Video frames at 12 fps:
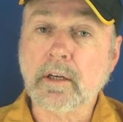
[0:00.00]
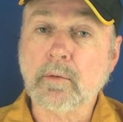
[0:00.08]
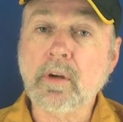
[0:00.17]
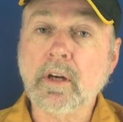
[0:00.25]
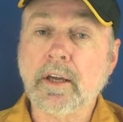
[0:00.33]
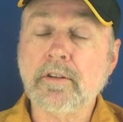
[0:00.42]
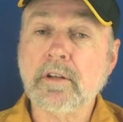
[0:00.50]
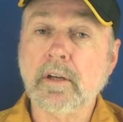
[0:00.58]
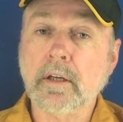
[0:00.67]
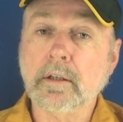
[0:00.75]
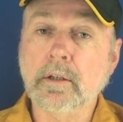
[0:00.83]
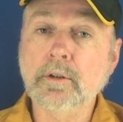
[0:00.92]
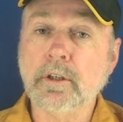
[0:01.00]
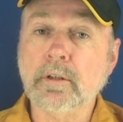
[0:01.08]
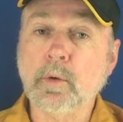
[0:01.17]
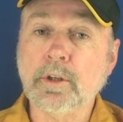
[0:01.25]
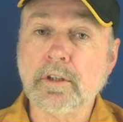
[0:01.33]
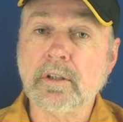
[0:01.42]
that really it's an
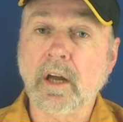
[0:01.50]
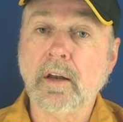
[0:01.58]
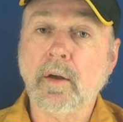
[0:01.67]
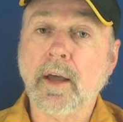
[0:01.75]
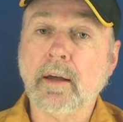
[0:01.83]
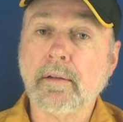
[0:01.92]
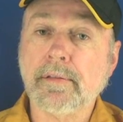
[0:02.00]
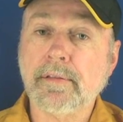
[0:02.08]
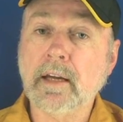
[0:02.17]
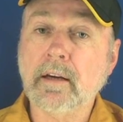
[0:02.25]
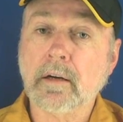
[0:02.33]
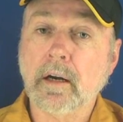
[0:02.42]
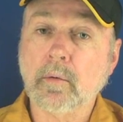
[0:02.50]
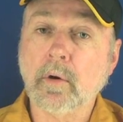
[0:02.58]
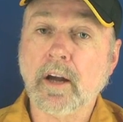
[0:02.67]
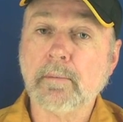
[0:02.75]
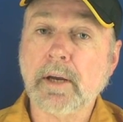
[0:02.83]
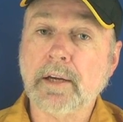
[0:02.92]
illusion, we just don't know how to think
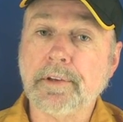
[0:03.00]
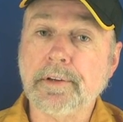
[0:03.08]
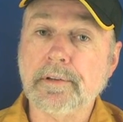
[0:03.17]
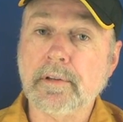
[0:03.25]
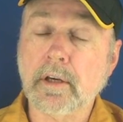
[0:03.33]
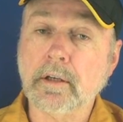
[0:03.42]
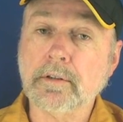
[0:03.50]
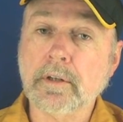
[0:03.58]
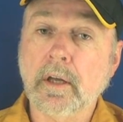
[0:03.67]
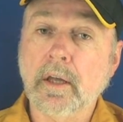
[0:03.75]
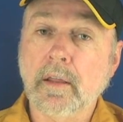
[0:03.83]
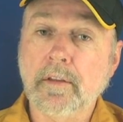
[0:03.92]
right about these things.